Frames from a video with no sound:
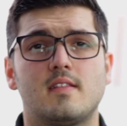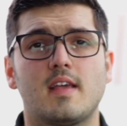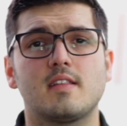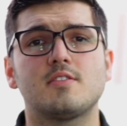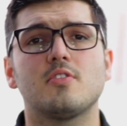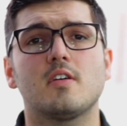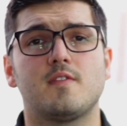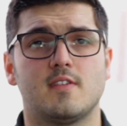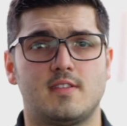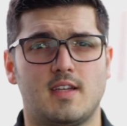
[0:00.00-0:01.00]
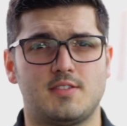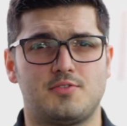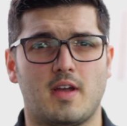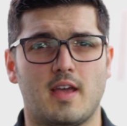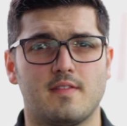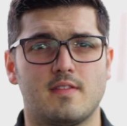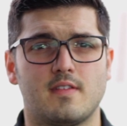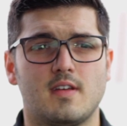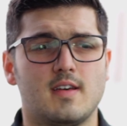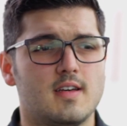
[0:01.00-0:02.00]
Take the truck for a test drive.
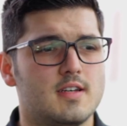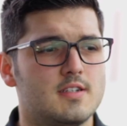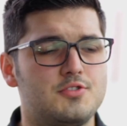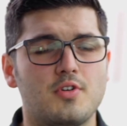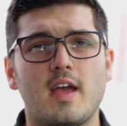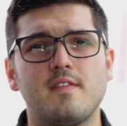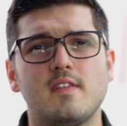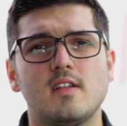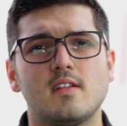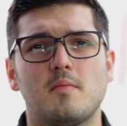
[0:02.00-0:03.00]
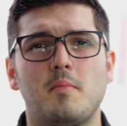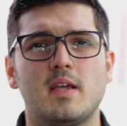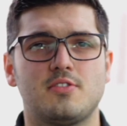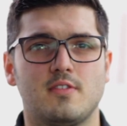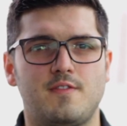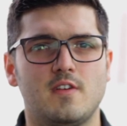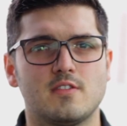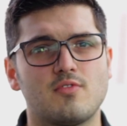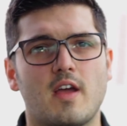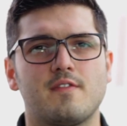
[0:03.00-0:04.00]
Drive it, make sure it
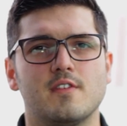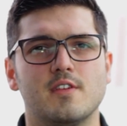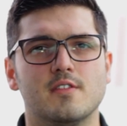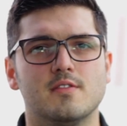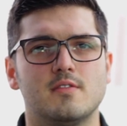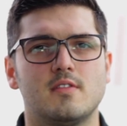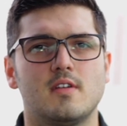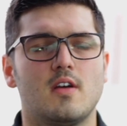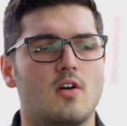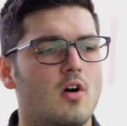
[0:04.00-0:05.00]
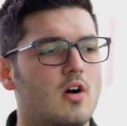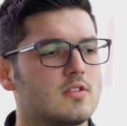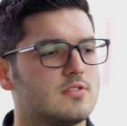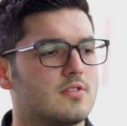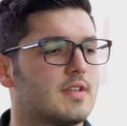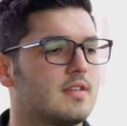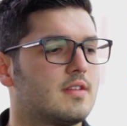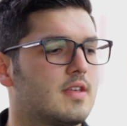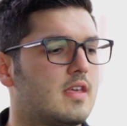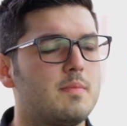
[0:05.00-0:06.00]
feels right for you. Also,
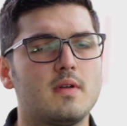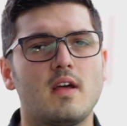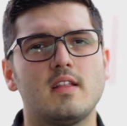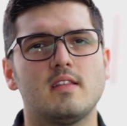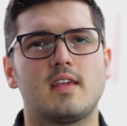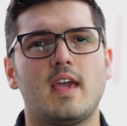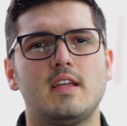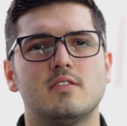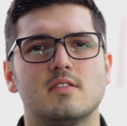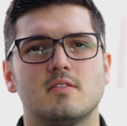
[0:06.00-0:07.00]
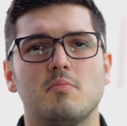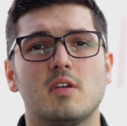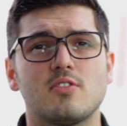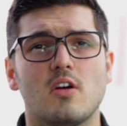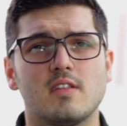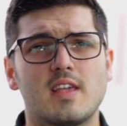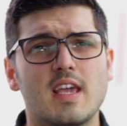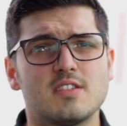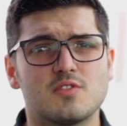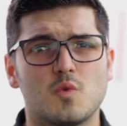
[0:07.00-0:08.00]
keep an eye on the gauges. Make sure all the
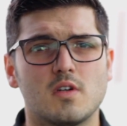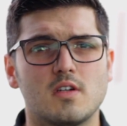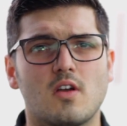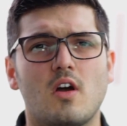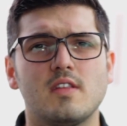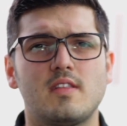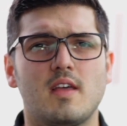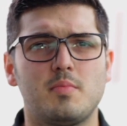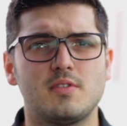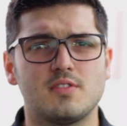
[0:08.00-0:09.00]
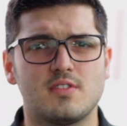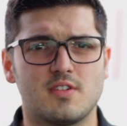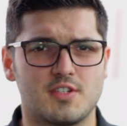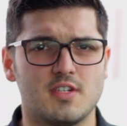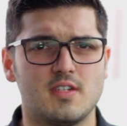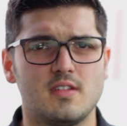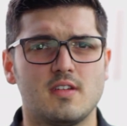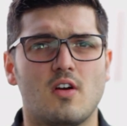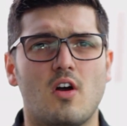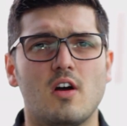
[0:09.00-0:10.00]
gauges work, all the temperatures are good,
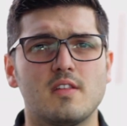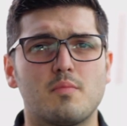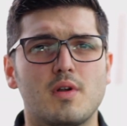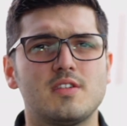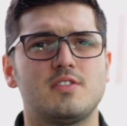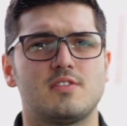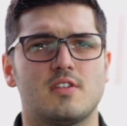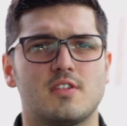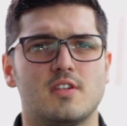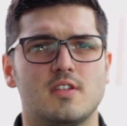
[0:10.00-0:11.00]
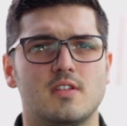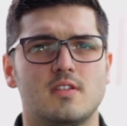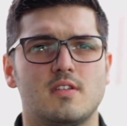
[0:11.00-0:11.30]
all the pressures are good.